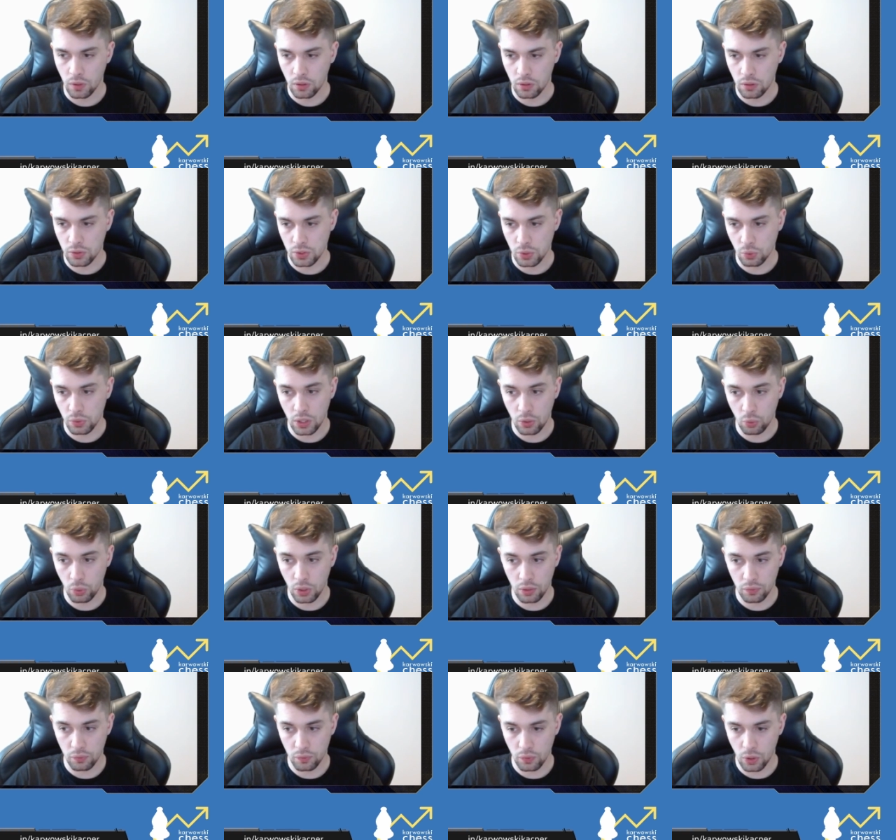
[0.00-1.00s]
So yeah, we
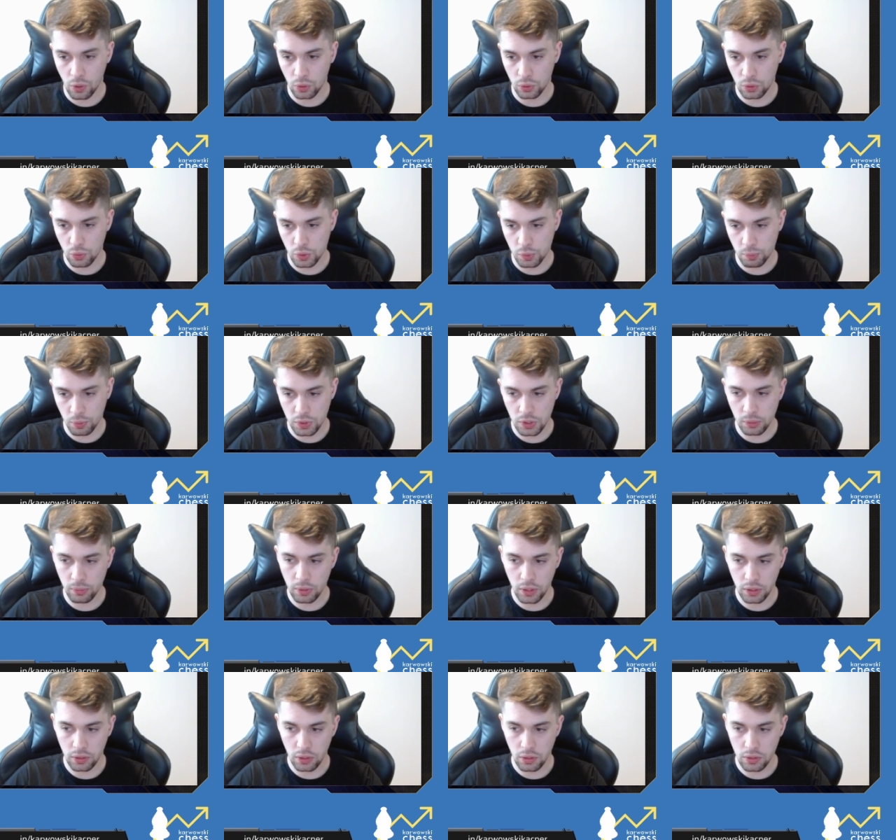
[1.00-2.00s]
have all those
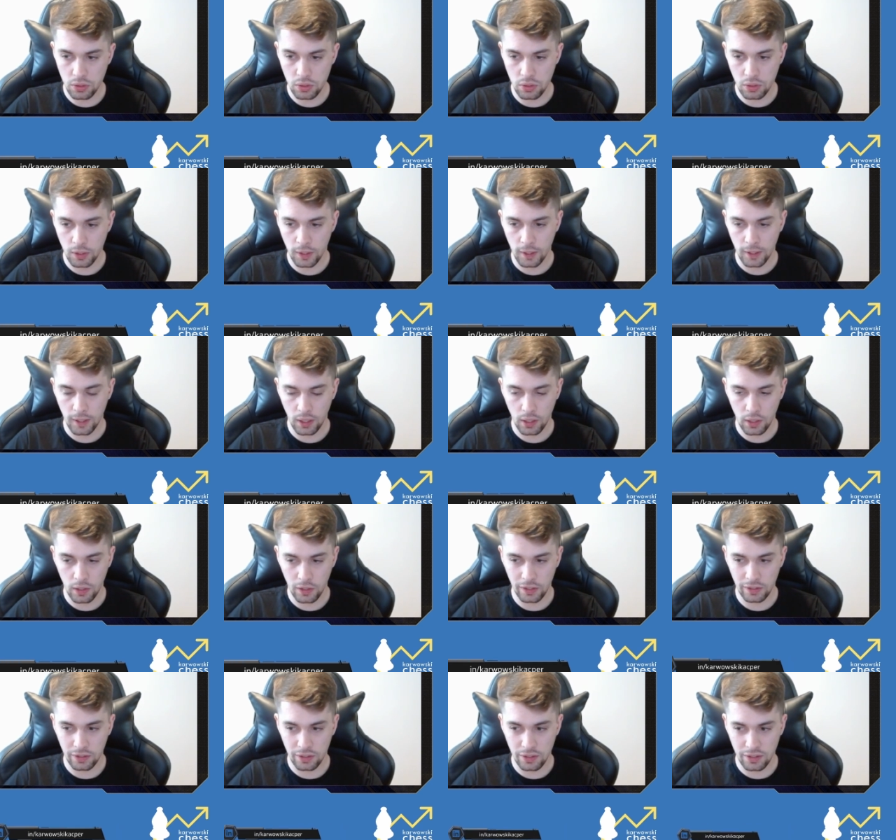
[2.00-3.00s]
possibilities,
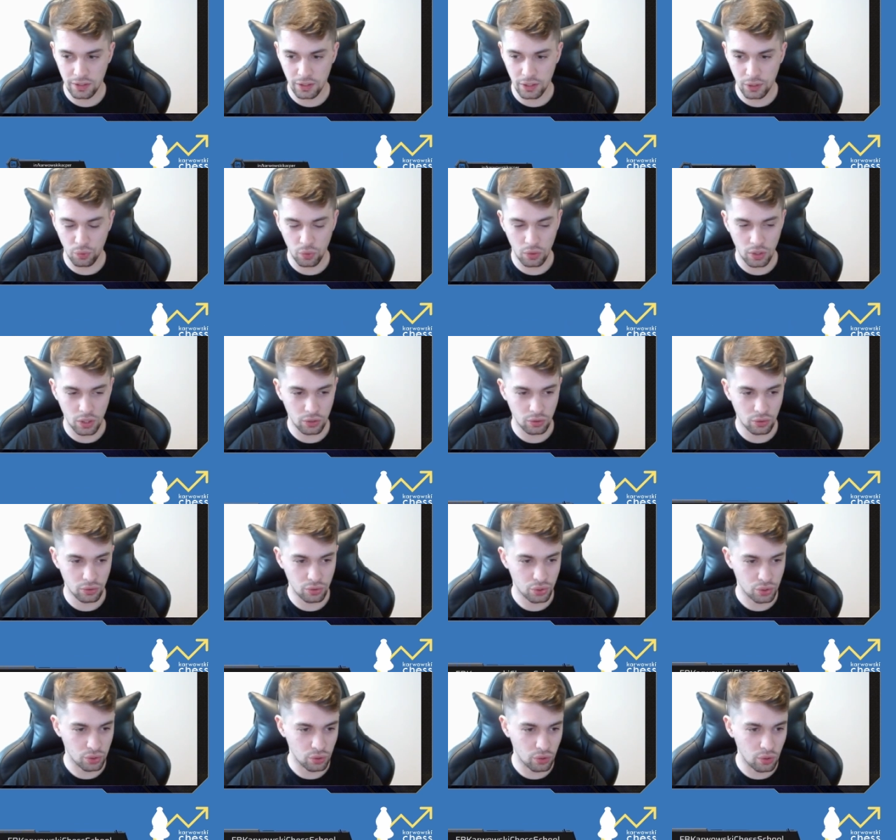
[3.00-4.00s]
and if you are not
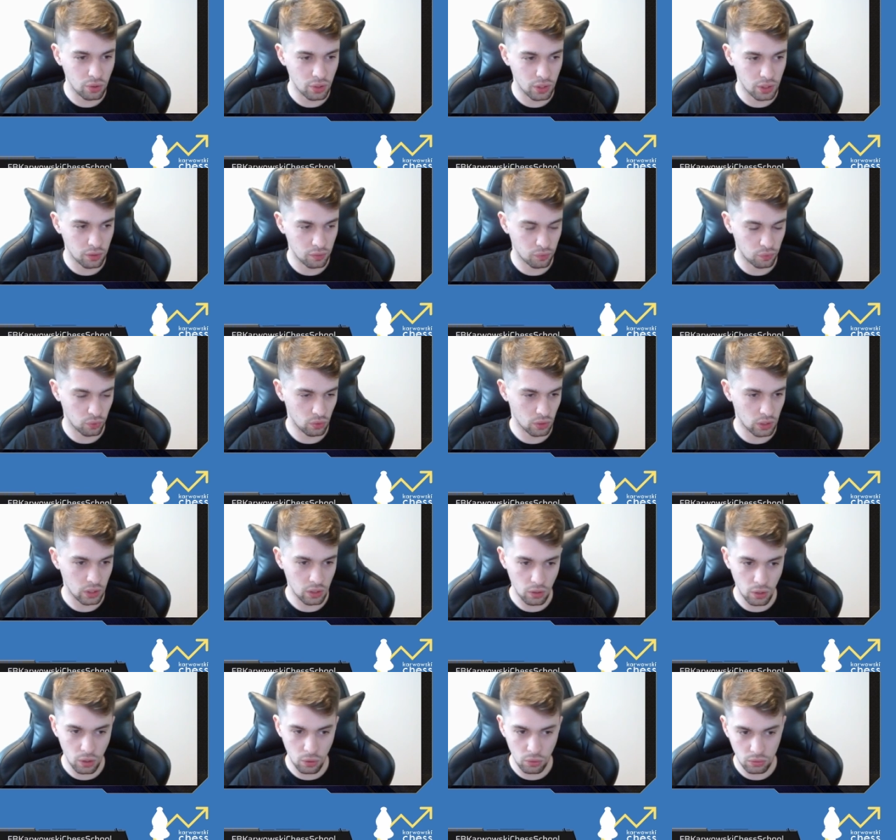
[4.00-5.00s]
sure, if you
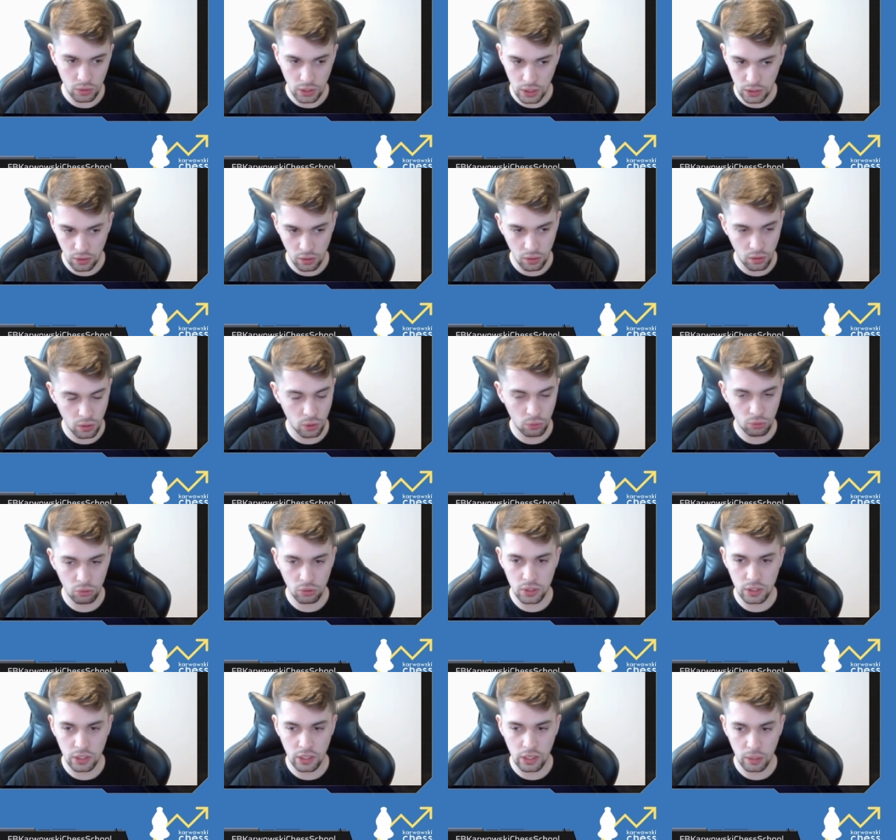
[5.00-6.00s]
are low or getting low
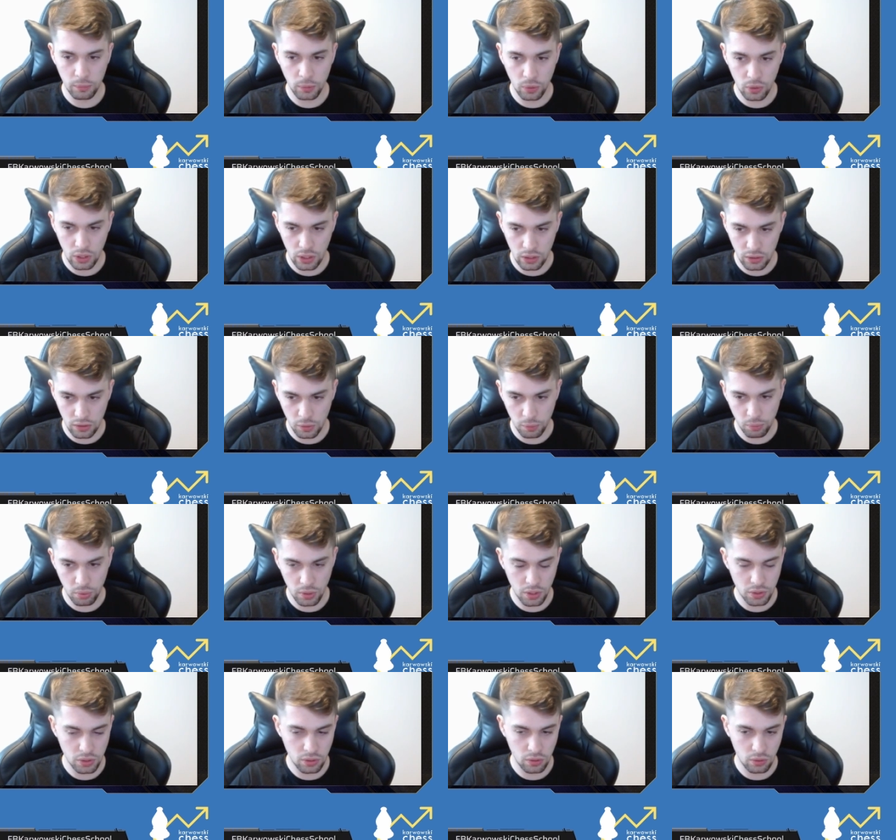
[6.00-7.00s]
on time, you are under
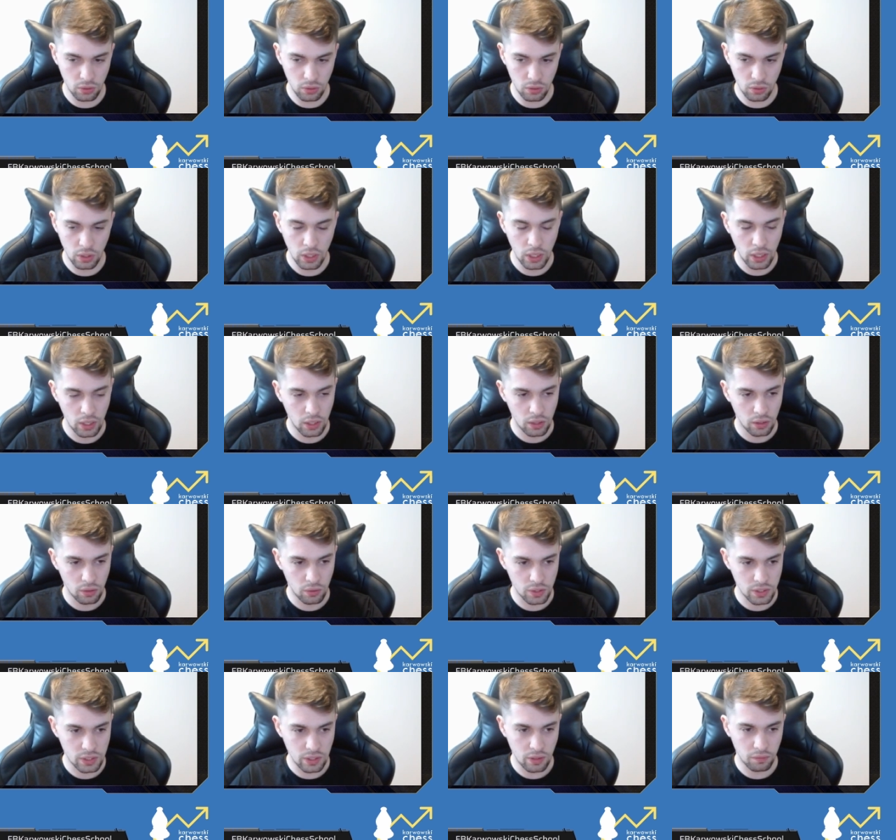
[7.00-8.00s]
pressure or
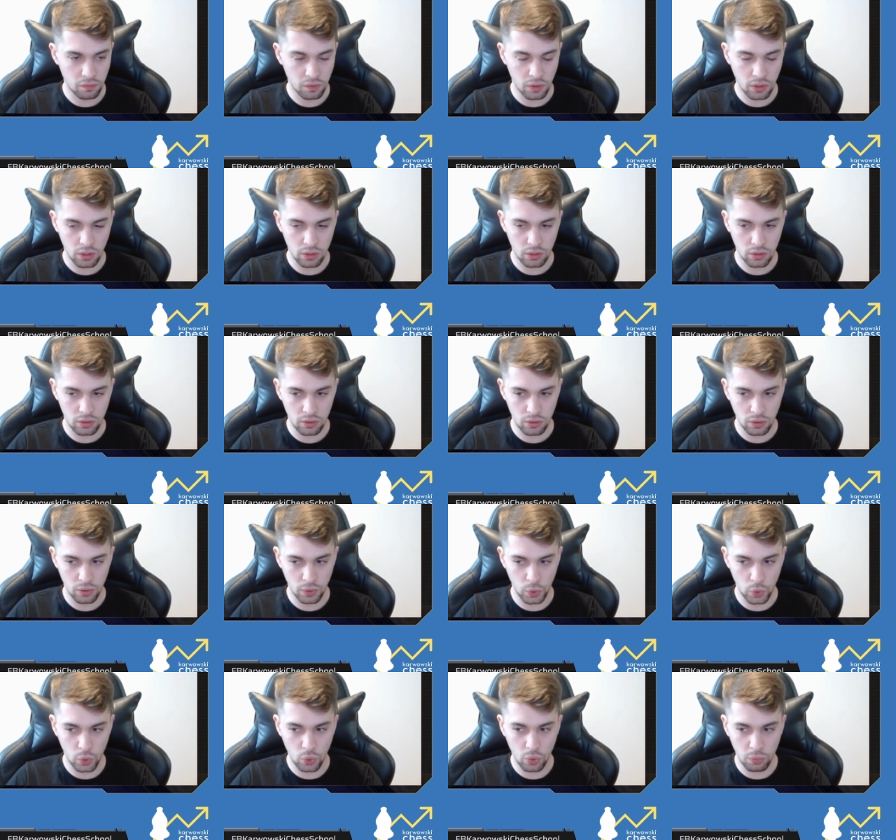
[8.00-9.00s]
something,
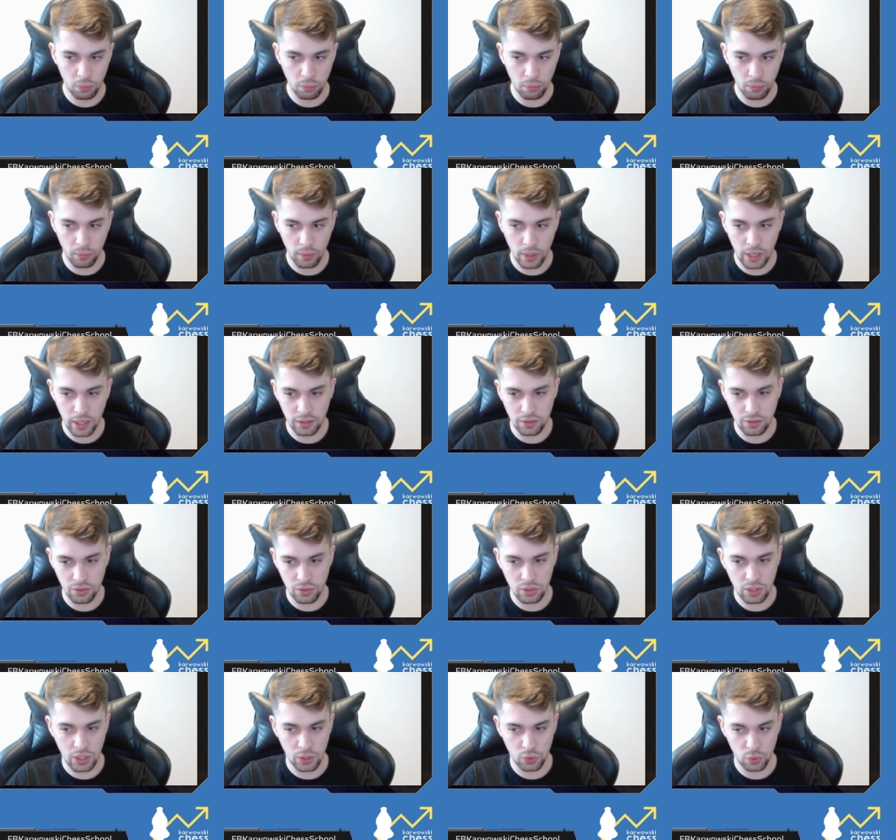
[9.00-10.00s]
you might
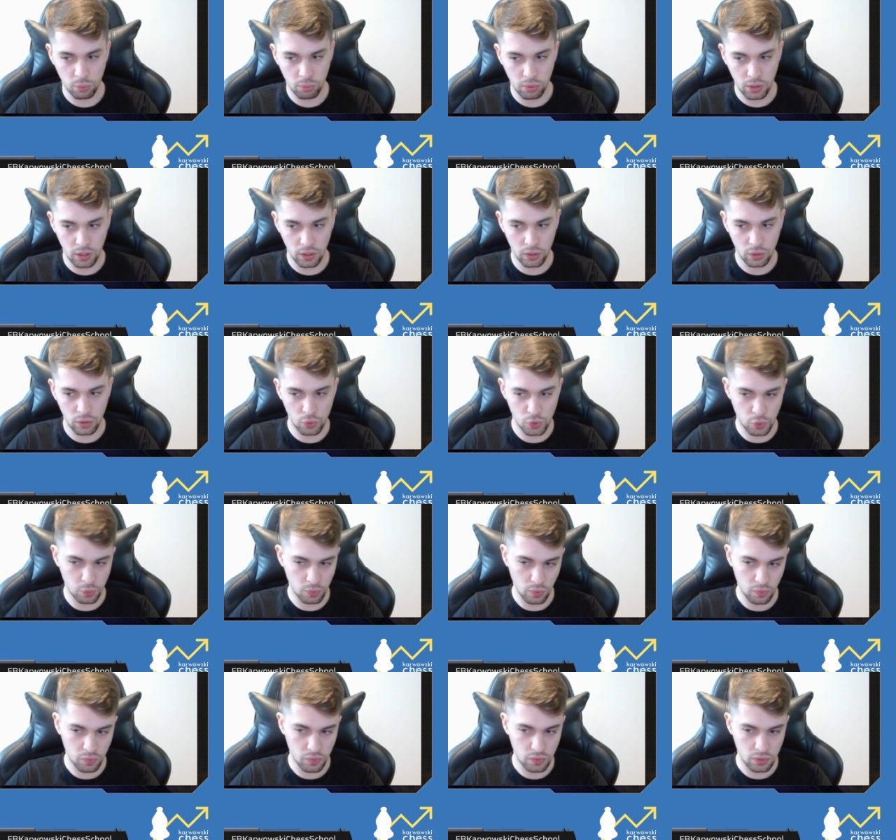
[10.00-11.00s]
try to play those
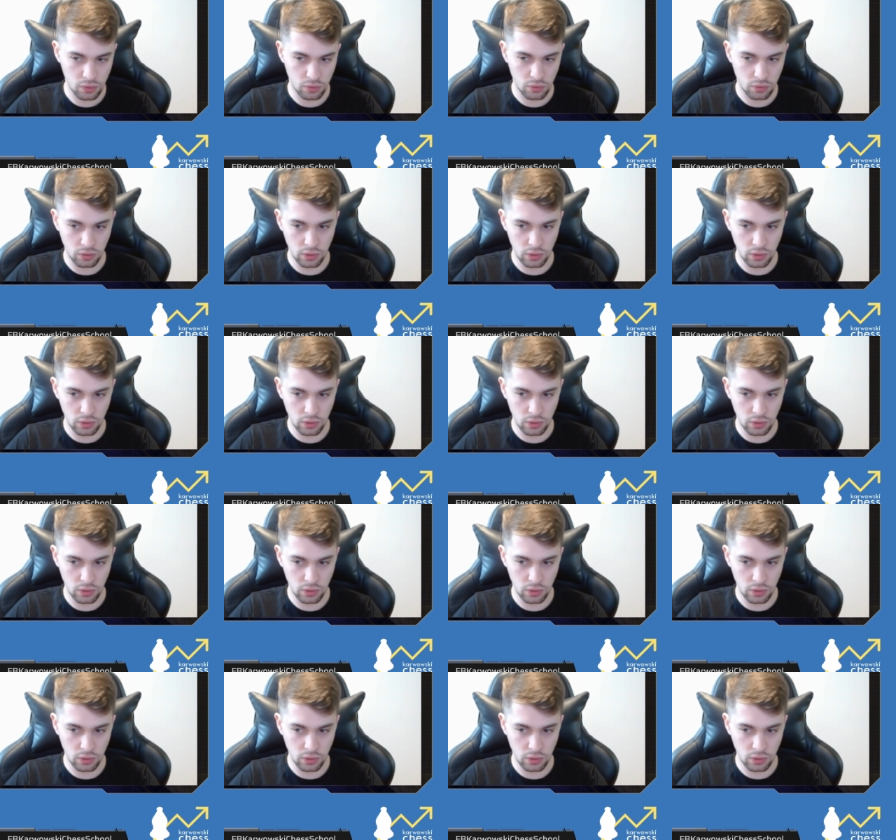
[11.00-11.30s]
moves.